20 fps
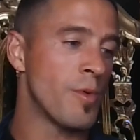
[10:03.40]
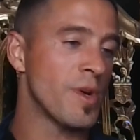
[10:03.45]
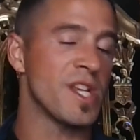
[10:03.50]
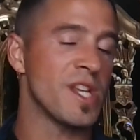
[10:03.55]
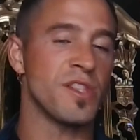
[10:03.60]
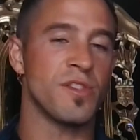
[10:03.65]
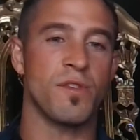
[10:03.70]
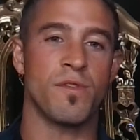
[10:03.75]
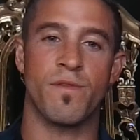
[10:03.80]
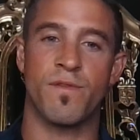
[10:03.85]

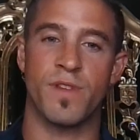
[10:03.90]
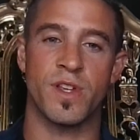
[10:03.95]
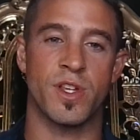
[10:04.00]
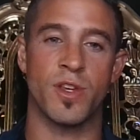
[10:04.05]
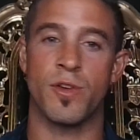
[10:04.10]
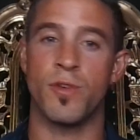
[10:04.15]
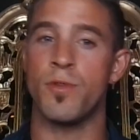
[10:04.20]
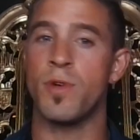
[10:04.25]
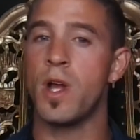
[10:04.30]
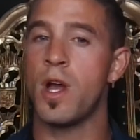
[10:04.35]
do for
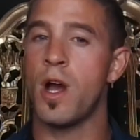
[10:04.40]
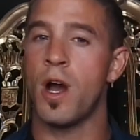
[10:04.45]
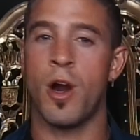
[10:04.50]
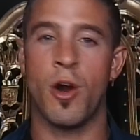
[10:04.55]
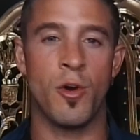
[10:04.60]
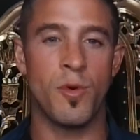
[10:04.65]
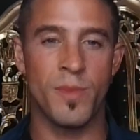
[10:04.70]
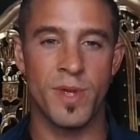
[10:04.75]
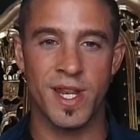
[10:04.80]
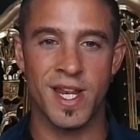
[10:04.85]
you.
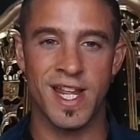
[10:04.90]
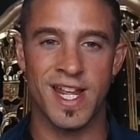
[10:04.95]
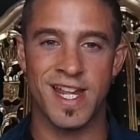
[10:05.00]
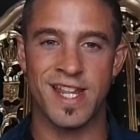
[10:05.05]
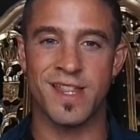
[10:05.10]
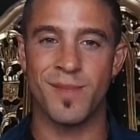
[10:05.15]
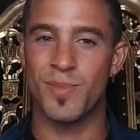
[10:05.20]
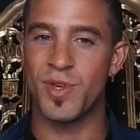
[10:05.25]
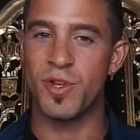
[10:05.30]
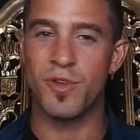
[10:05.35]
Ultimately,
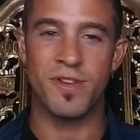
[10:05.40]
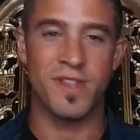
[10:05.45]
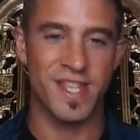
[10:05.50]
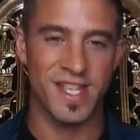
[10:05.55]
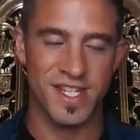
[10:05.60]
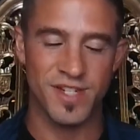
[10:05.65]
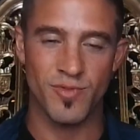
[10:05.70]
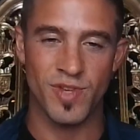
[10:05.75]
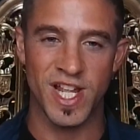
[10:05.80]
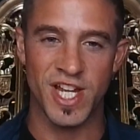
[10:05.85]
the beauty of
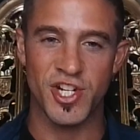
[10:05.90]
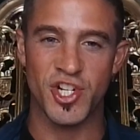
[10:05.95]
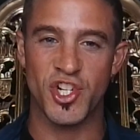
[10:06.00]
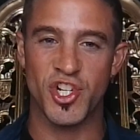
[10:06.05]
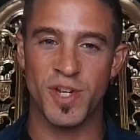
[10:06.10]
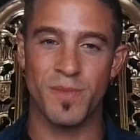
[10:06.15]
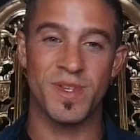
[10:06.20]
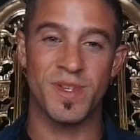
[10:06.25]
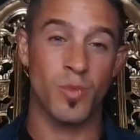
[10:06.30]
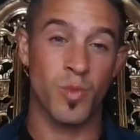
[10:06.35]
this
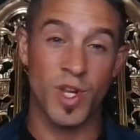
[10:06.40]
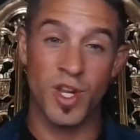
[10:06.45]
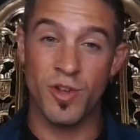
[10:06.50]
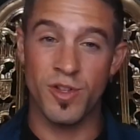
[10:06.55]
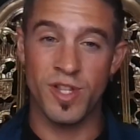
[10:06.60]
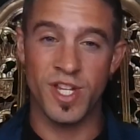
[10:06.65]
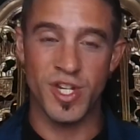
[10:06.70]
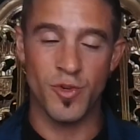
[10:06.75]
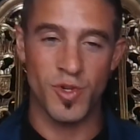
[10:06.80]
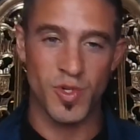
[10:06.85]
relationship is we
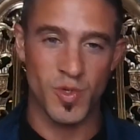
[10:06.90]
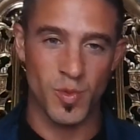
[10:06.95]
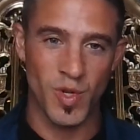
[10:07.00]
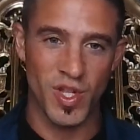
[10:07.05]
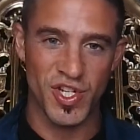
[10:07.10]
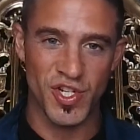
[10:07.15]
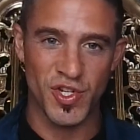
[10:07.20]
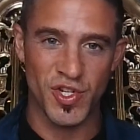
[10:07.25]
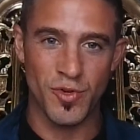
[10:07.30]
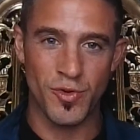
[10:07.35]
only do as well
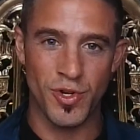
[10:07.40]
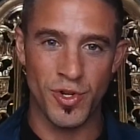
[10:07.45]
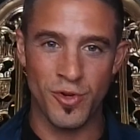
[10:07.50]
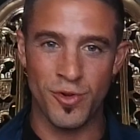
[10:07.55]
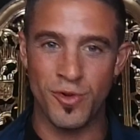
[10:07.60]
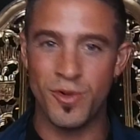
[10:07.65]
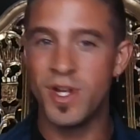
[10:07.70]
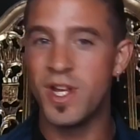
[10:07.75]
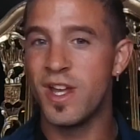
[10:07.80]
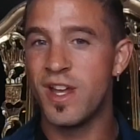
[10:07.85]
as you do.
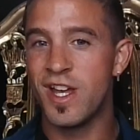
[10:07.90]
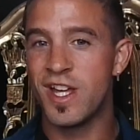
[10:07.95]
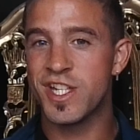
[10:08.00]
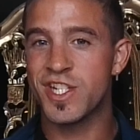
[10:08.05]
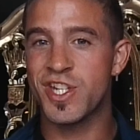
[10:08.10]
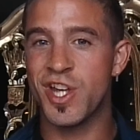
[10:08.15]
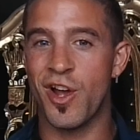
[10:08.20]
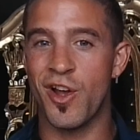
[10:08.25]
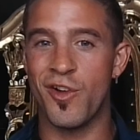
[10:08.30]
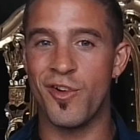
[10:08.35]

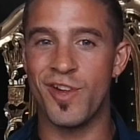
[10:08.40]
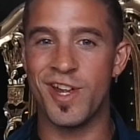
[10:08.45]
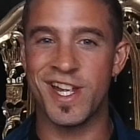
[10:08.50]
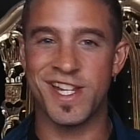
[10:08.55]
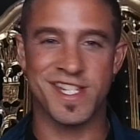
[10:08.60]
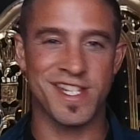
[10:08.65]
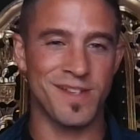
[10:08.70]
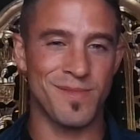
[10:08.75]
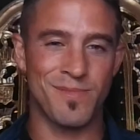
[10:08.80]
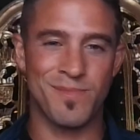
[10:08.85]
So
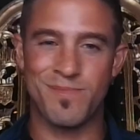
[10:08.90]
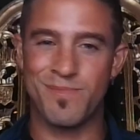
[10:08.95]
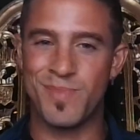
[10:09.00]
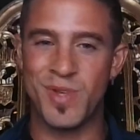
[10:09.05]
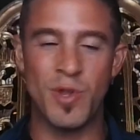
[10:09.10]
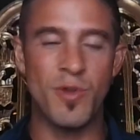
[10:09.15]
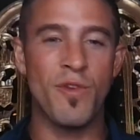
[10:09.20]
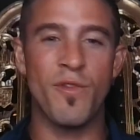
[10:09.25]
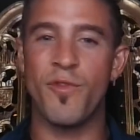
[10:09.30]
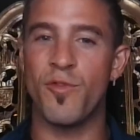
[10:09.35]
it's a
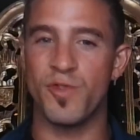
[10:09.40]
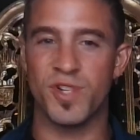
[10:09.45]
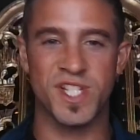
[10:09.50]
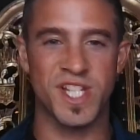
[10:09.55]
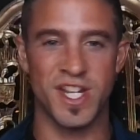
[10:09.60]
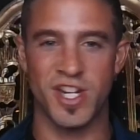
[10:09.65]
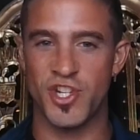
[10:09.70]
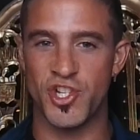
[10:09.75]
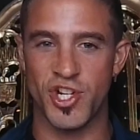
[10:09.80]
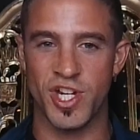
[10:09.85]
beautiful
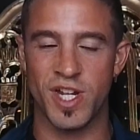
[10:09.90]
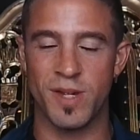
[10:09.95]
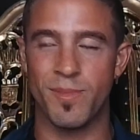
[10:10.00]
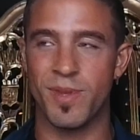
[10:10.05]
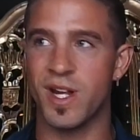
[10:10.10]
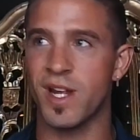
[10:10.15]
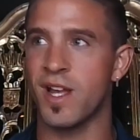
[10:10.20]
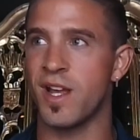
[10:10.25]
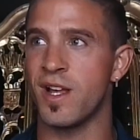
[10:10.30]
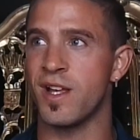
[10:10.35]
synergy
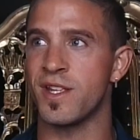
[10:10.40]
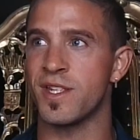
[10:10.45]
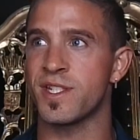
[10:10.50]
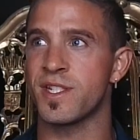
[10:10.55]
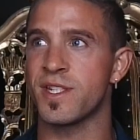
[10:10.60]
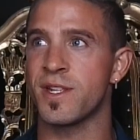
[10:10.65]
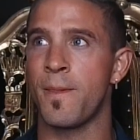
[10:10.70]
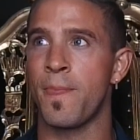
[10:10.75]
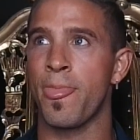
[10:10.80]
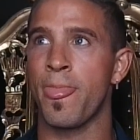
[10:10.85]
because
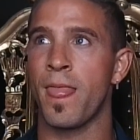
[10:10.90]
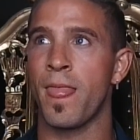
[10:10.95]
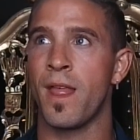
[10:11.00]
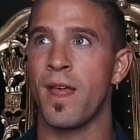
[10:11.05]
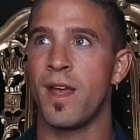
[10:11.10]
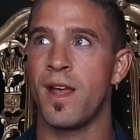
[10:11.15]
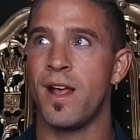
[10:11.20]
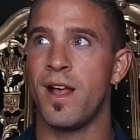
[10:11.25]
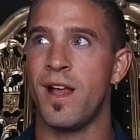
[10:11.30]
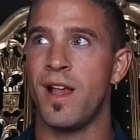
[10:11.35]

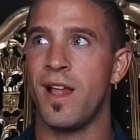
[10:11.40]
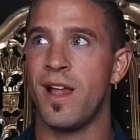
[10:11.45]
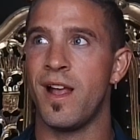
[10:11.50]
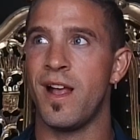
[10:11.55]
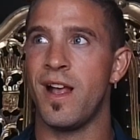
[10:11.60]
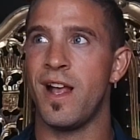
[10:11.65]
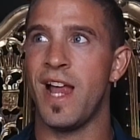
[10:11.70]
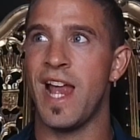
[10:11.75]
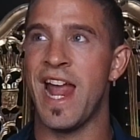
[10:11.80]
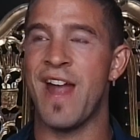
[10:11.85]

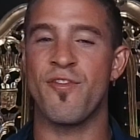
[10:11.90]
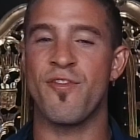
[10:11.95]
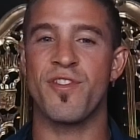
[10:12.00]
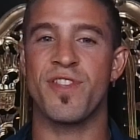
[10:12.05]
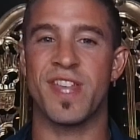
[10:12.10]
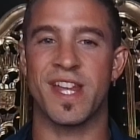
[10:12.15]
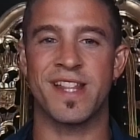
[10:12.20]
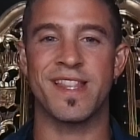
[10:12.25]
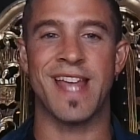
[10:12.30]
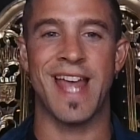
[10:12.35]

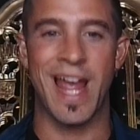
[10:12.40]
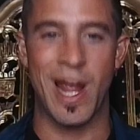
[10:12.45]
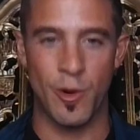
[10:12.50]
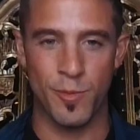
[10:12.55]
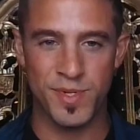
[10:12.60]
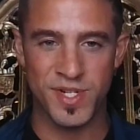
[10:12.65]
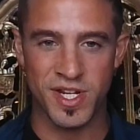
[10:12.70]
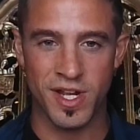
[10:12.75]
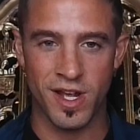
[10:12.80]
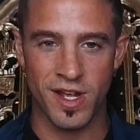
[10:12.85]
everything that
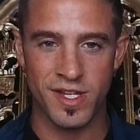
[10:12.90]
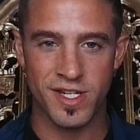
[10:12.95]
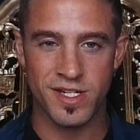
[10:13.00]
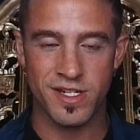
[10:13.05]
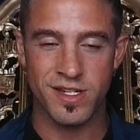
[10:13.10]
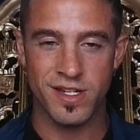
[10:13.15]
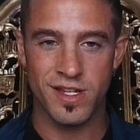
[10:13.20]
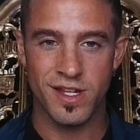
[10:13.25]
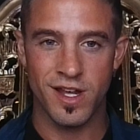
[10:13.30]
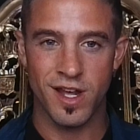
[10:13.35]
helps us
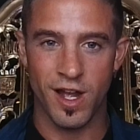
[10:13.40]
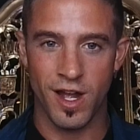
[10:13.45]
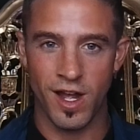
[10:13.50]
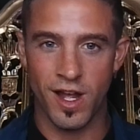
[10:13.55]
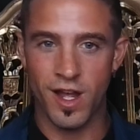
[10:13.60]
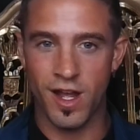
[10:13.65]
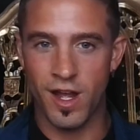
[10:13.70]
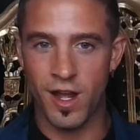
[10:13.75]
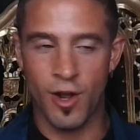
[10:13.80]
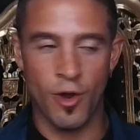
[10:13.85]

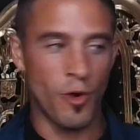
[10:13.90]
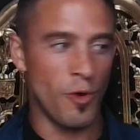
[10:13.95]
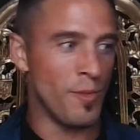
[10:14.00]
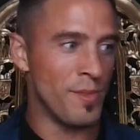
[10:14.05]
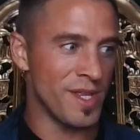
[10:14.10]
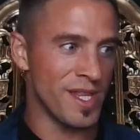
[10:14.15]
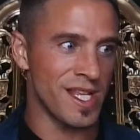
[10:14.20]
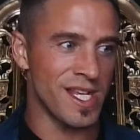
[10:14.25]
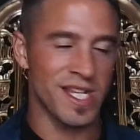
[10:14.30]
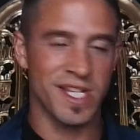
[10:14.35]

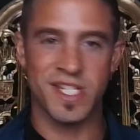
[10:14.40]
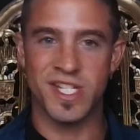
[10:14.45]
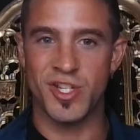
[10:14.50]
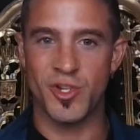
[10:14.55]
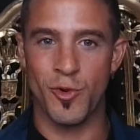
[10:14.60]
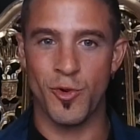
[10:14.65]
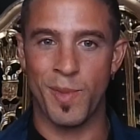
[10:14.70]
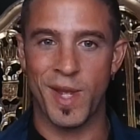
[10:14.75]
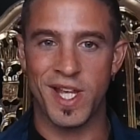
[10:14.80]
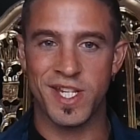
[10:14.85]
ultimately is in your
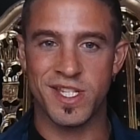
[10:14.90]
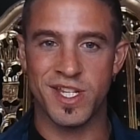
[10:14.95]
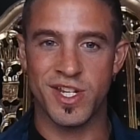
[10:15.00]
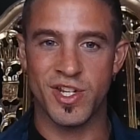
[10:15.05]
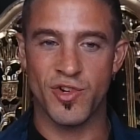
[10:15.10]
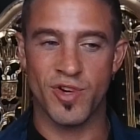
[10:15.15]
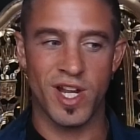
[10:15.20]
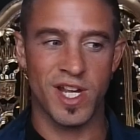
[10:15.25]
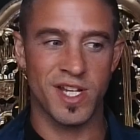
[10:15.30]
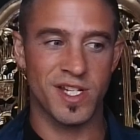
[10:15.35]
best
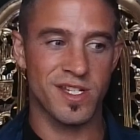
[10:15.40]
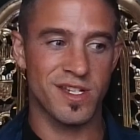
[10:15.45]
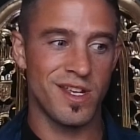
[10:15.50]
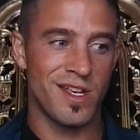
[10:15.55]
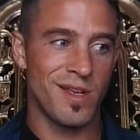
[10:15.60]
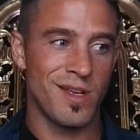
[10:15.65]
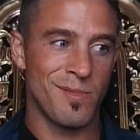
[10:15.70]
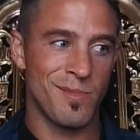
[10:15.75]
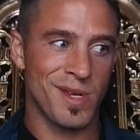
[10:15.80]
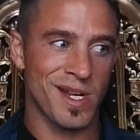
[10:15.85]
interest
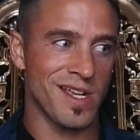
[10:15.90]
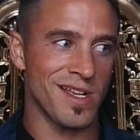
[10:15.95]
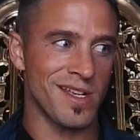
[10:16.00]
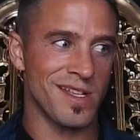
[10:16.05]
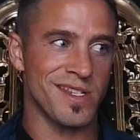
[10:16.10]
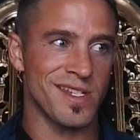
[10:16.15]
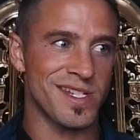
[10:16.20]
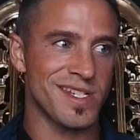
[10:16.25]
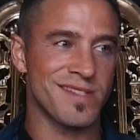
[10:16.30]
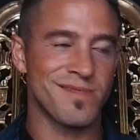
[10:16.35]

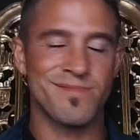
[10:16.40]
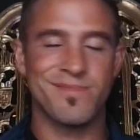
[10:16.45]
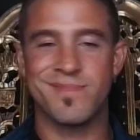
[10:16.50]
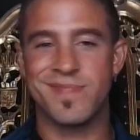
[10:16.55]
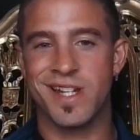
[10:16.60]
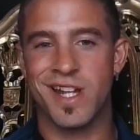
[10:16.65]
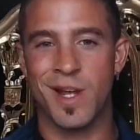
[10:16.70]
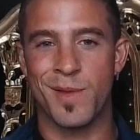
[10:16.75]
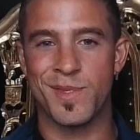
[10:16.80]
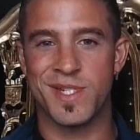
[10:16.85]
because it
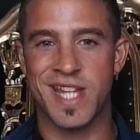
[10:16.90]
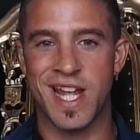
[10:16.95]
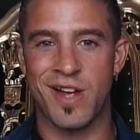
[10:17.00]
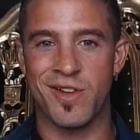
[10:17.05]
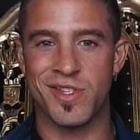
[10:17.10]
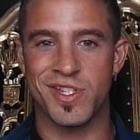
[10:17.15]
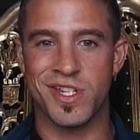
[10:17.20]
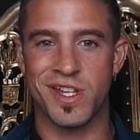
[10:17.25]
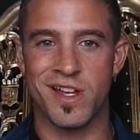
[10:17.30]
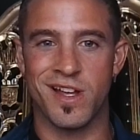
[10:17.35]
comes down
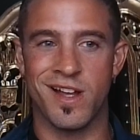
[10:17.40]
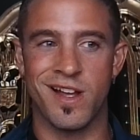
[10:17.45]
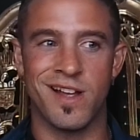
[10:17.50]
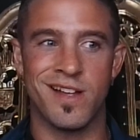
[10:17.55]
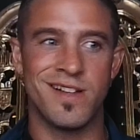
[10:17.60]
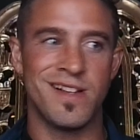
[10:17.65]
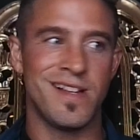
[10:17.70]
to